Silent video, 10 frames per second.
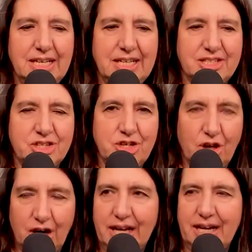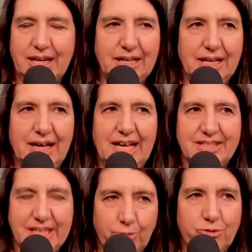is not
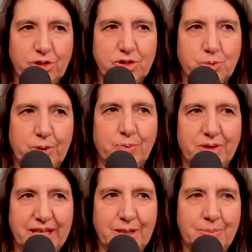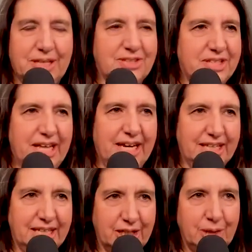as helpful as one would think, because that,
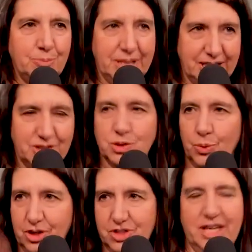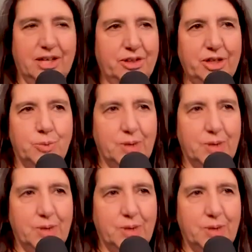again, impedes the water cycle and it